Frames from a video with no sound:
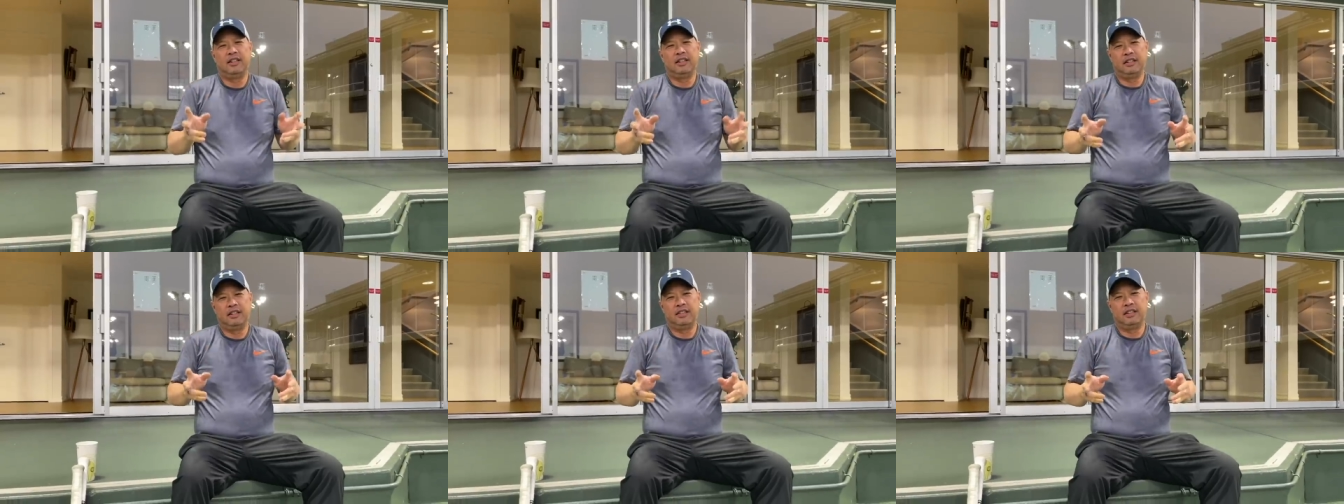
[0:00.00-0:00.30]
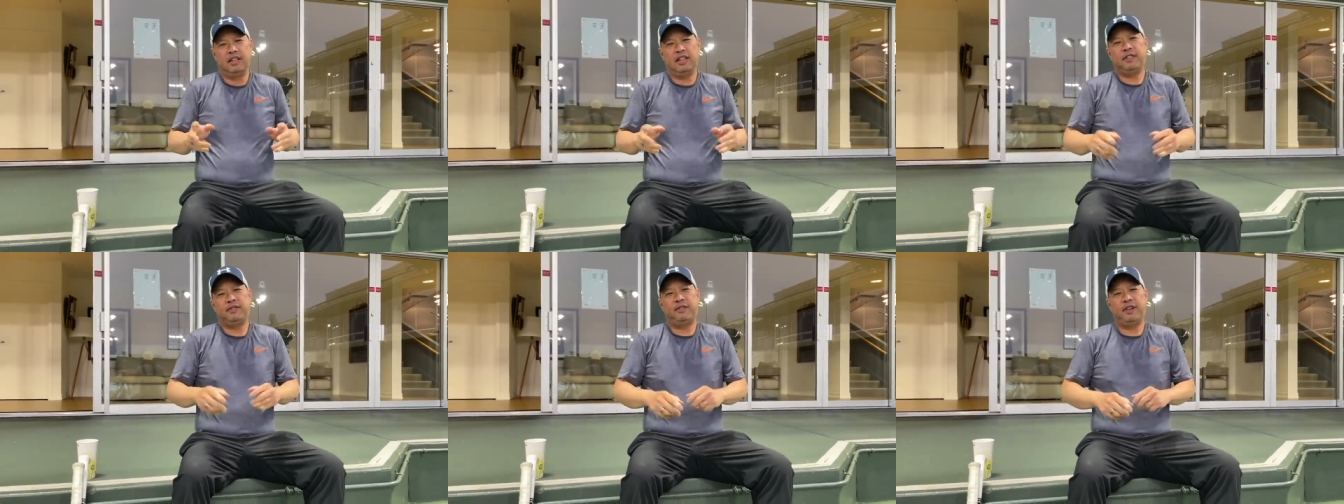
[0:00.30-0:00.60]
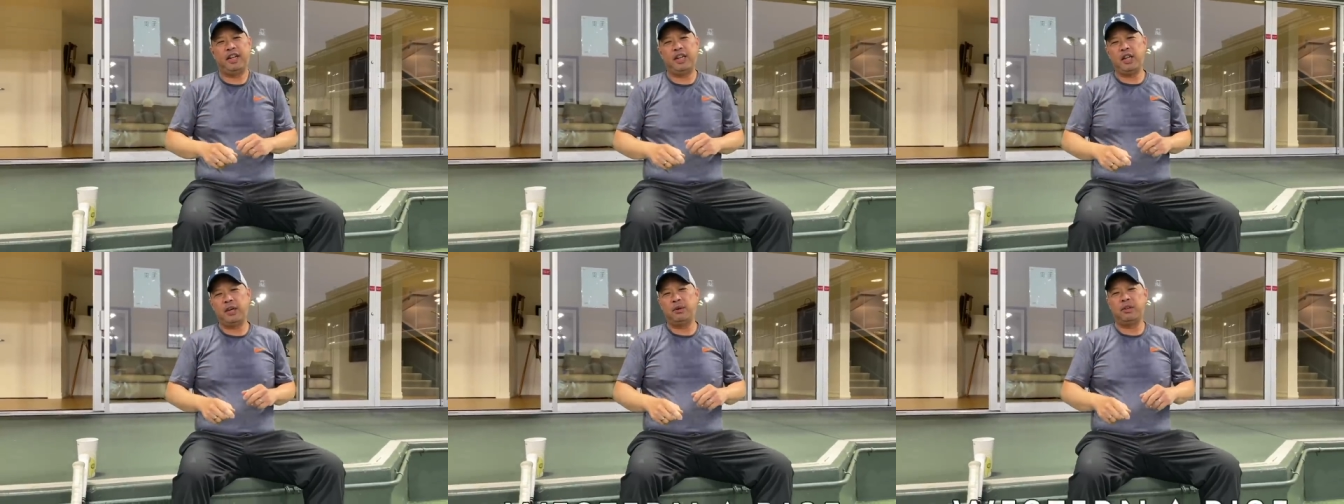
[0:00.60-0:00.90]
This
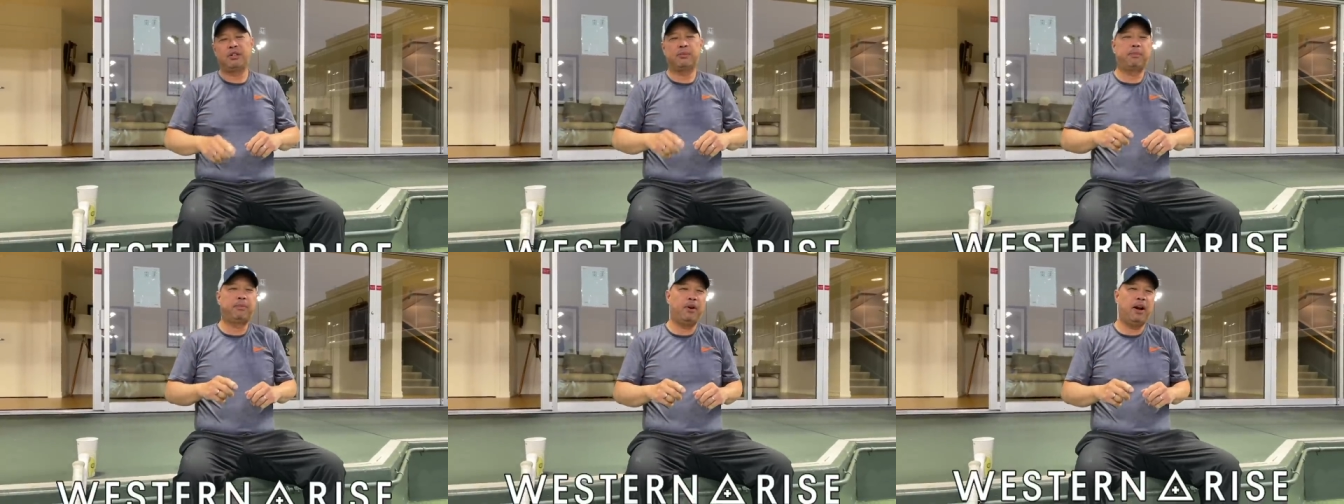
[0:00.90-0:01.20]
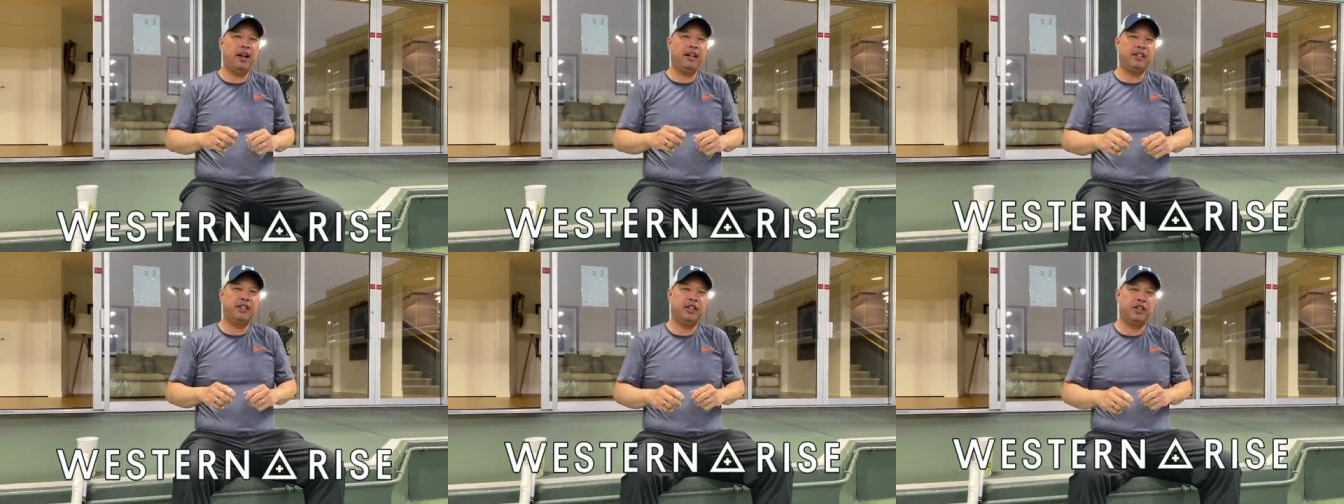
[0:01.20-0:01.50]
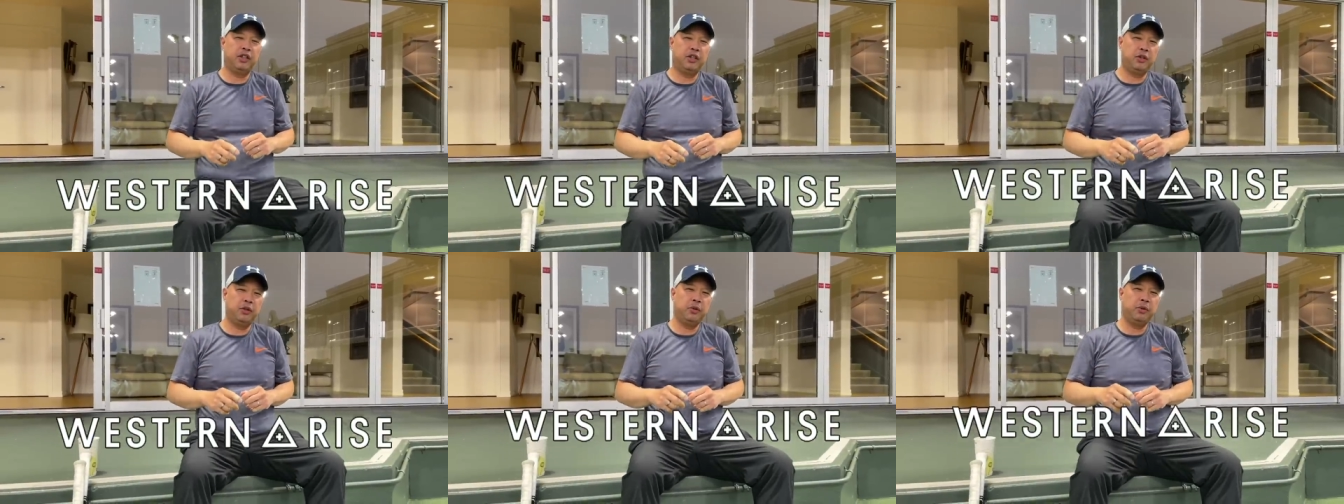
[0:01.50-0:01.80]
video is brought to
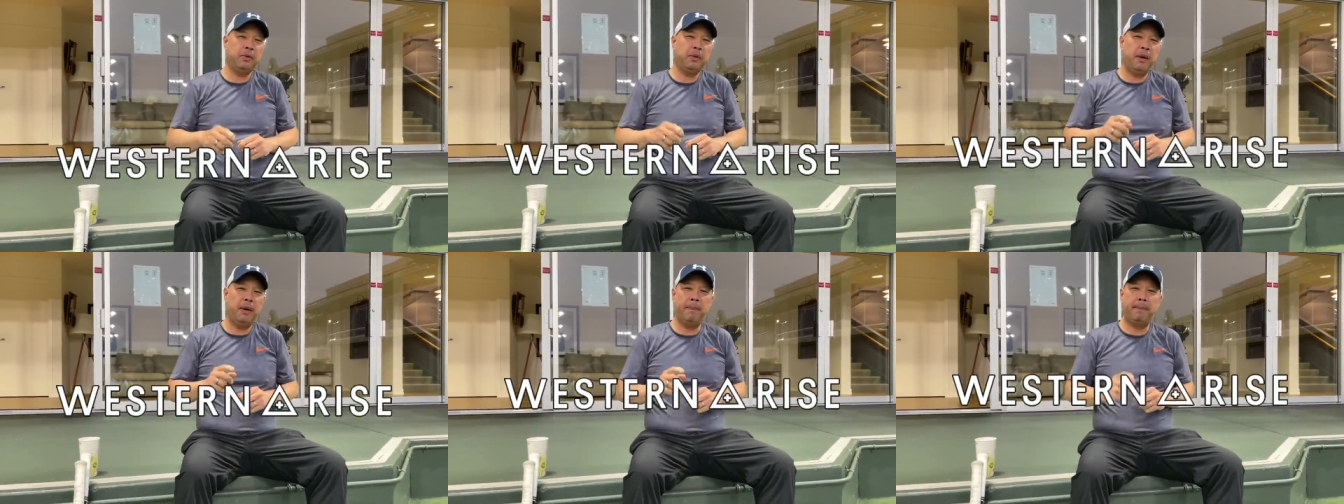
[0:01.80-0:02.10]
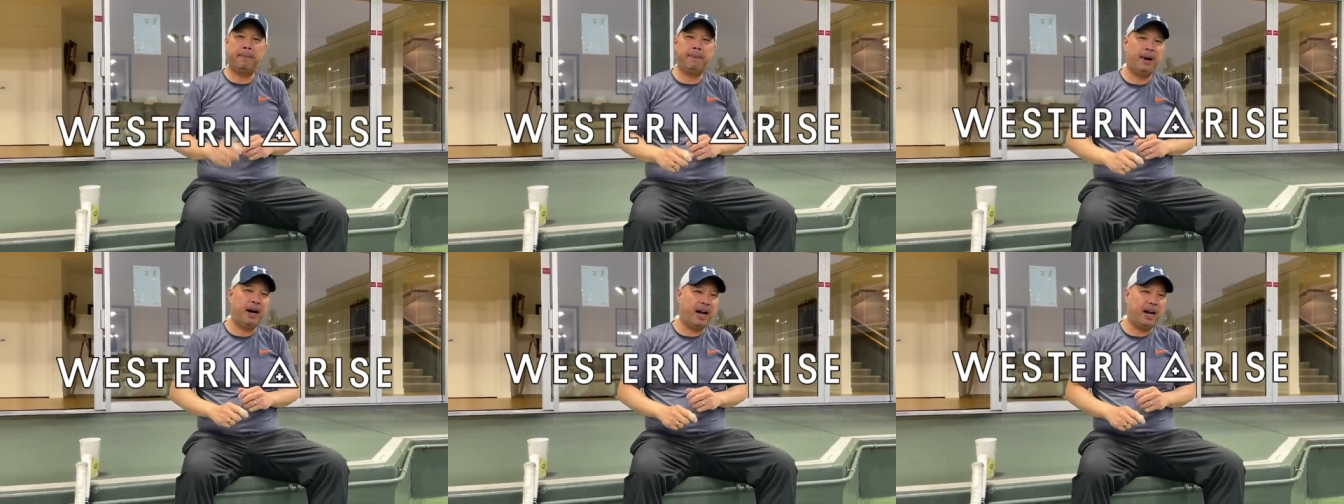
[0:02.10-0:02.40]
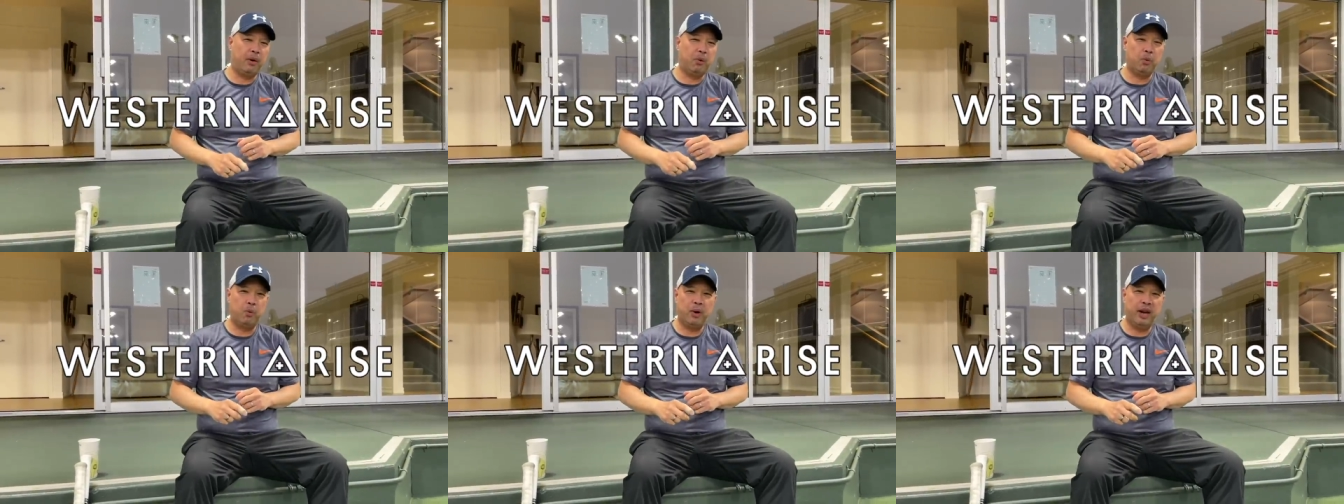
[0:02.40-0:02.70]
you
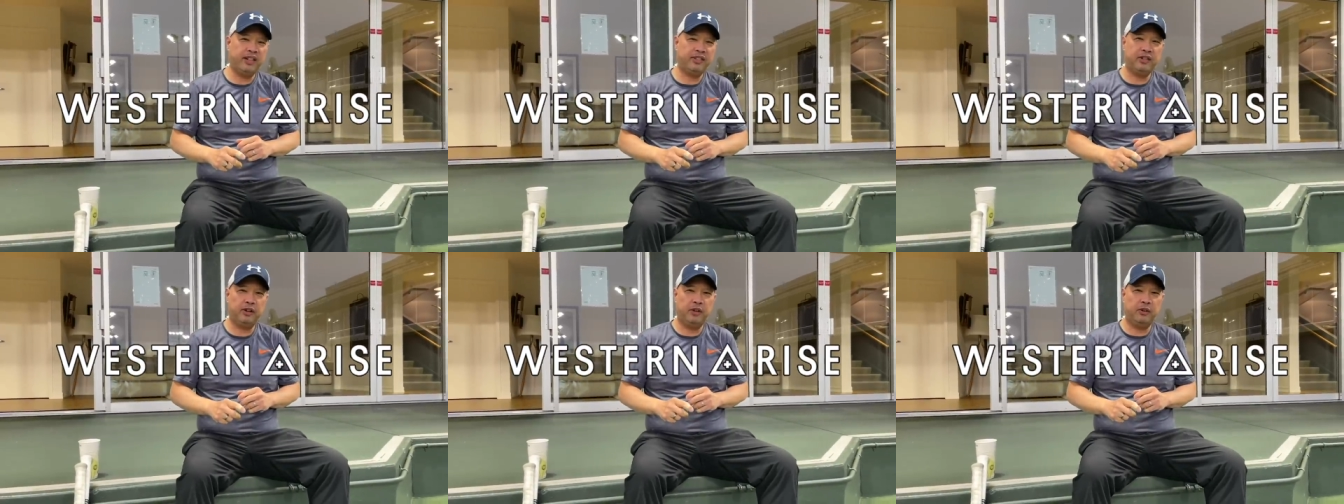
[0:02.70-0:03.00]
by Western